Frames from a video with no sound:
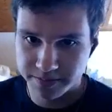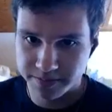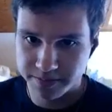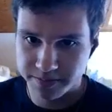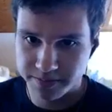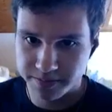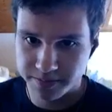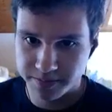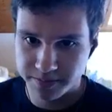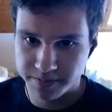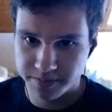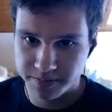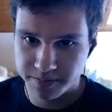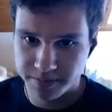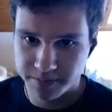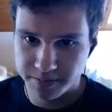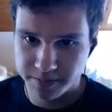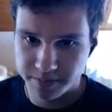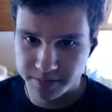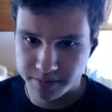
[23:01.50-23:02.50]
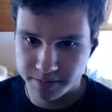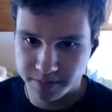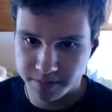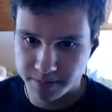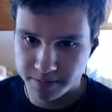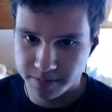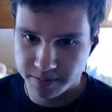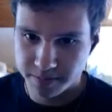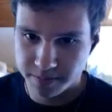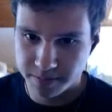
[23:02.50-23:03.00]

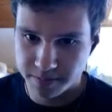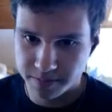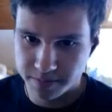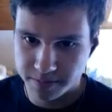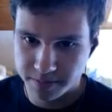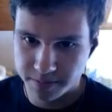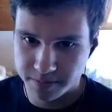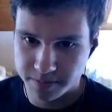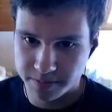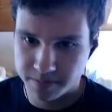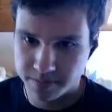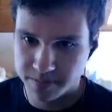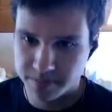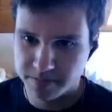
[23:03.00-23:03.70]
(silence)